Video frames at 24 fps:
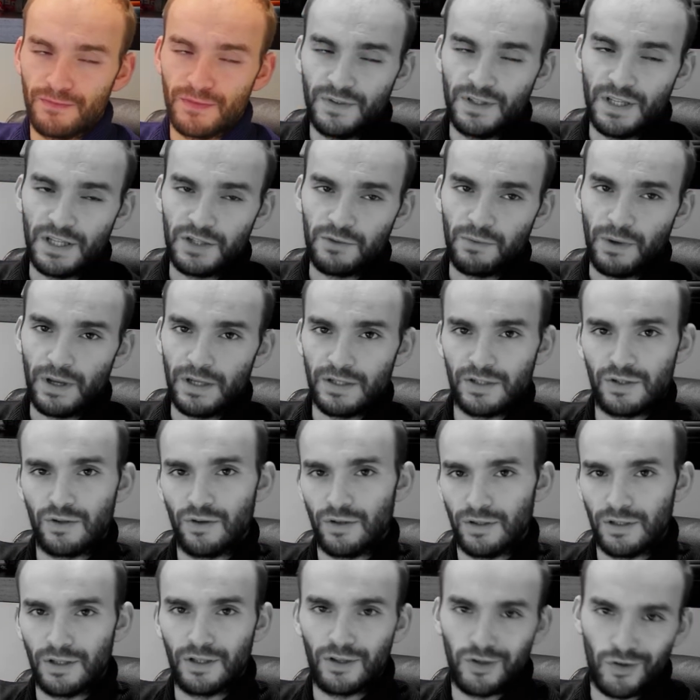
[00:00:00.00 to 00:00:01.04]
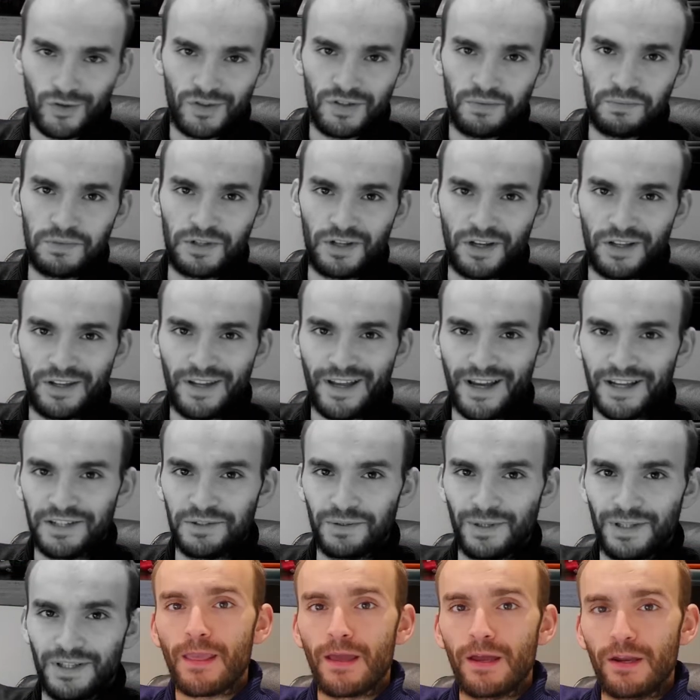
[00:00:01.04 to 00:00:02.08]
That's why it's called a close-up shot,
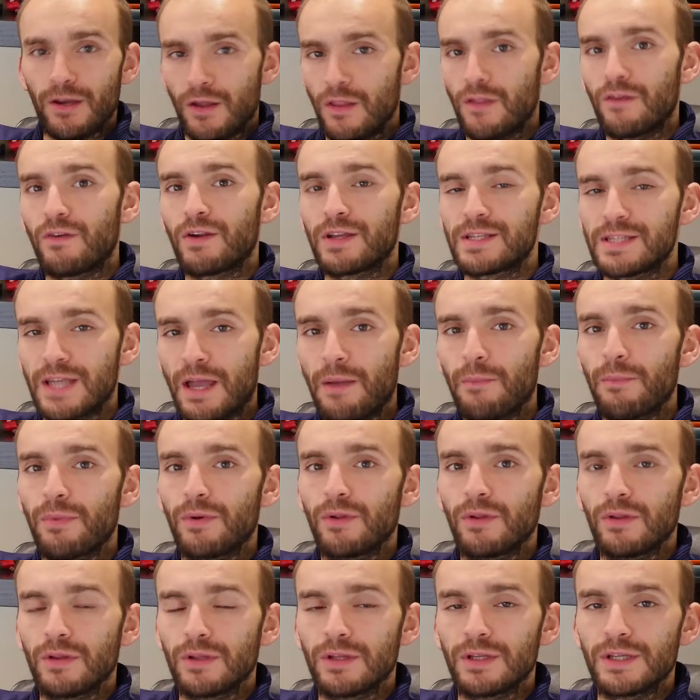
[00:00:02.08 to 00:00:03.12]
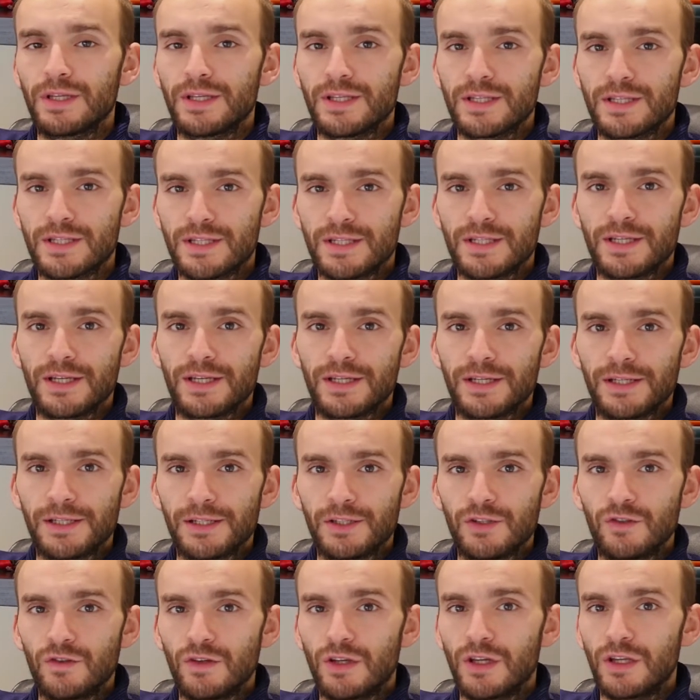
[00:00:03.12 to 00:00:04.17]
actually. Another example is
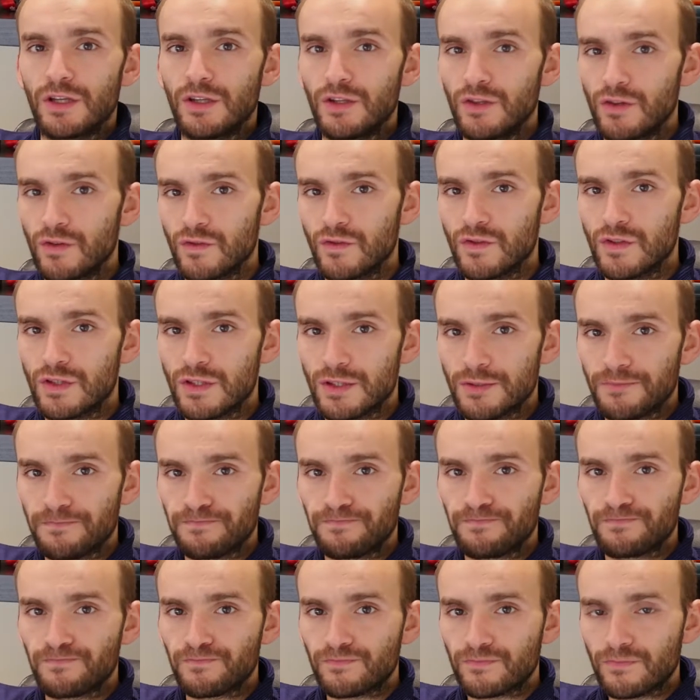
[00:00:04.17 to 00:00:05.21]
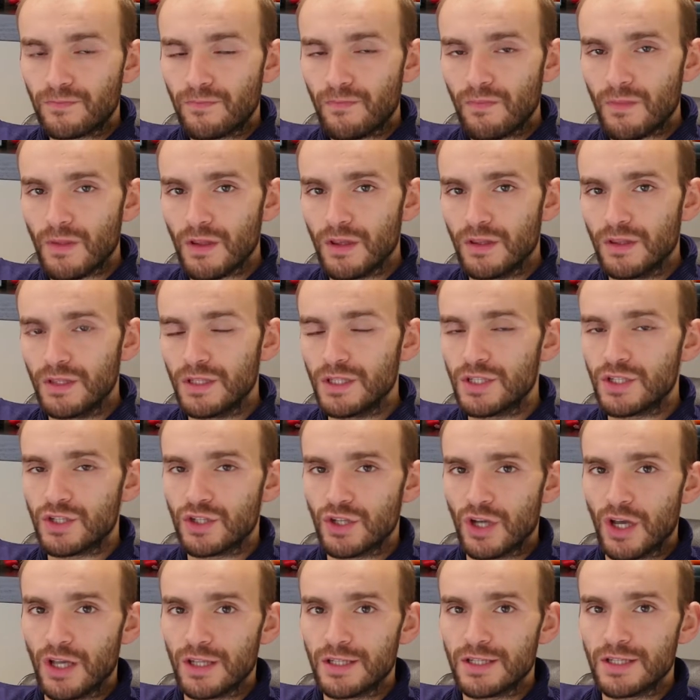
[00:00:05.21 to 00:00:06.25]
you can use this
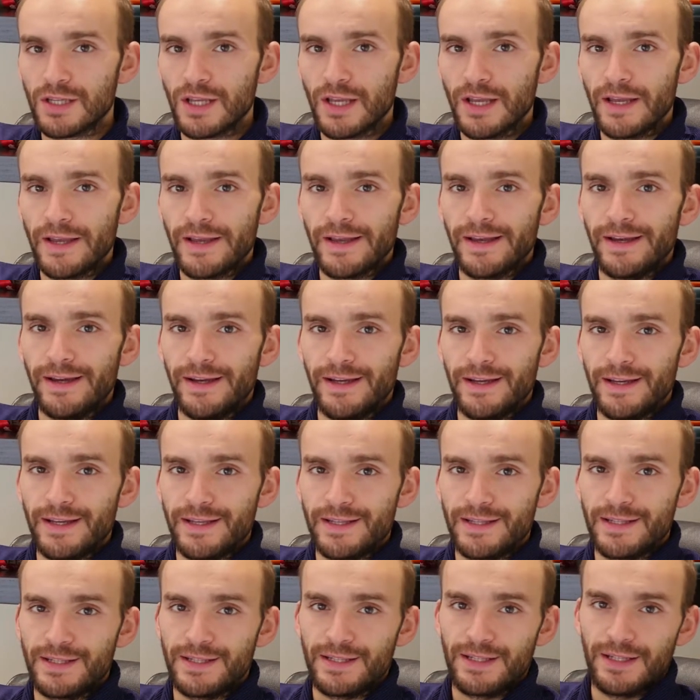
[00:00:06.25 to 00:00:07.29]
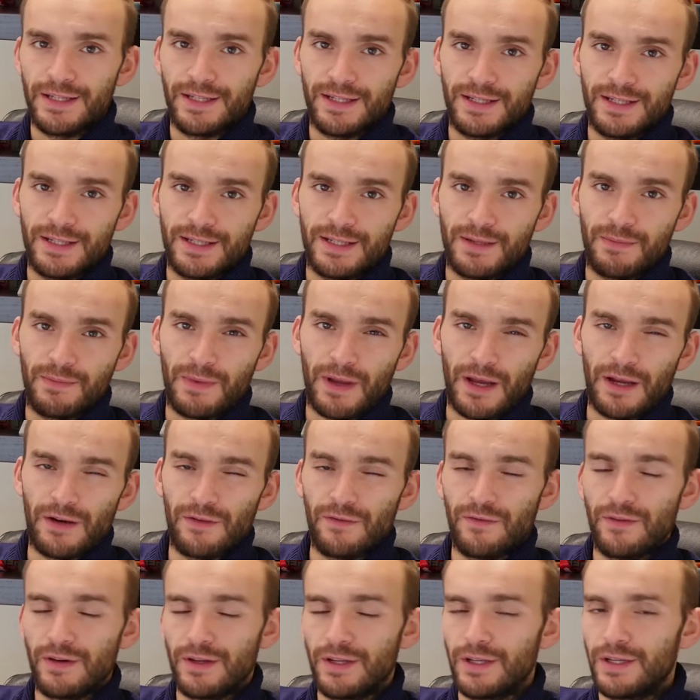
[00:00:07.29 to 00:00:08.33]
shot as some kind
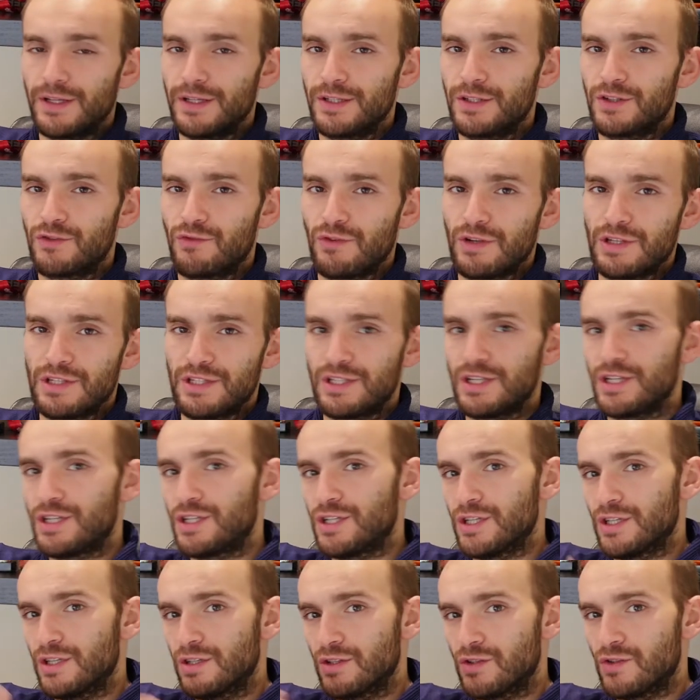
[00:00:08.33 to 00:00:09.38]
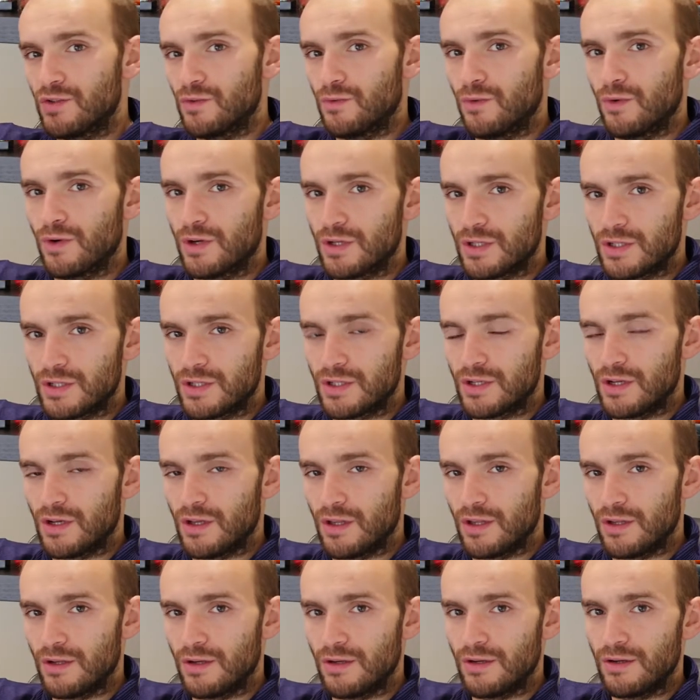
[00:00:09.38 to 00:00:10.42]
of a transition towards
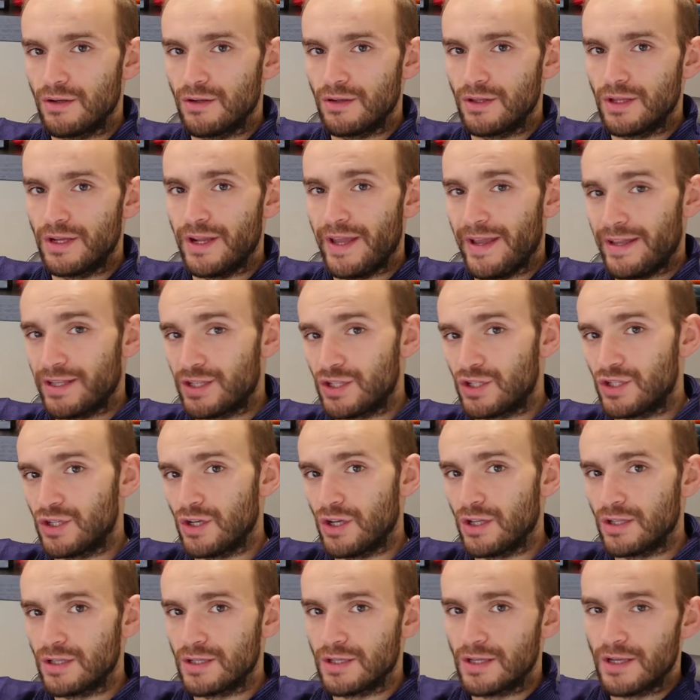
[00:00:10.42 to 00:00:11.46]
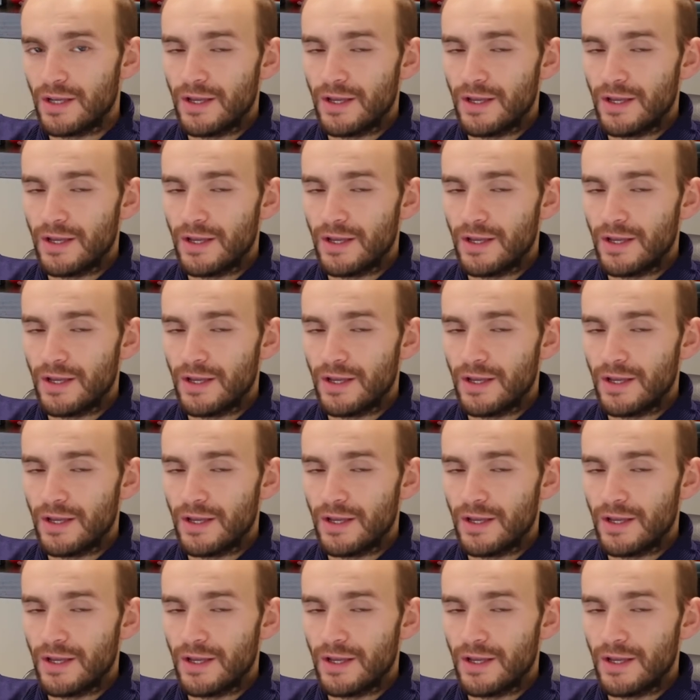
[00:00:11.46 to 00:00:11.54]
the next shot.